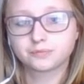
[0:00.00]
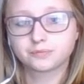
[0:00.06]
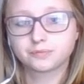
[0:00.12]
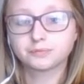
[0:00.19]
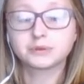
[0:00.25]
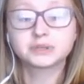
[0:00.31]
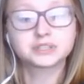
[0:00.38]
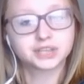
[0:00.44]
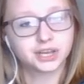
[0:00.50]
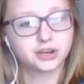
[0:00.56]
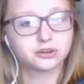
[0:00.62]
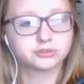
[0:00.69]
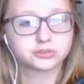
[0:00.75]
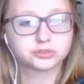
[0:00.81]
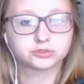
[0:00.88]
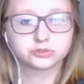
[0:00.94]

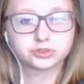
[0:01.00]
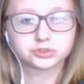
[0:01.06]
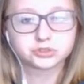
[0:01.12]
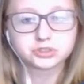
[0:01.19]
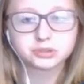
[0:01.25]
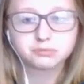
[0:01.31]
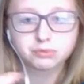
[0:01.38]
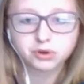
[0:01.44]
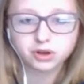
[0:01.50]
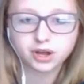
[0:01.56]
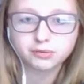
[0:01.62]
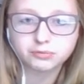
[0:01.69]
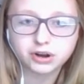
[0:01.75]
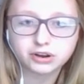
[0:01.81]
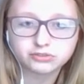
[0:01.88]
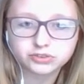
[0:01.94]
Mosquito Soldiers, the book
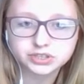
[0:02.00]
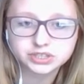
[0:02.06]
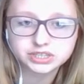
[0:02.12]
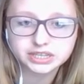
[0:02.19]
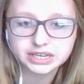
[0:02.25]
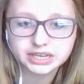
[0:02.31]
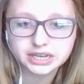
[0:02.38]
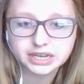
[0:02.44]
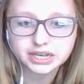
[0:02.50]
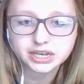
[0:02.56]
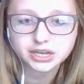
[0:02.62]
I'm referencing.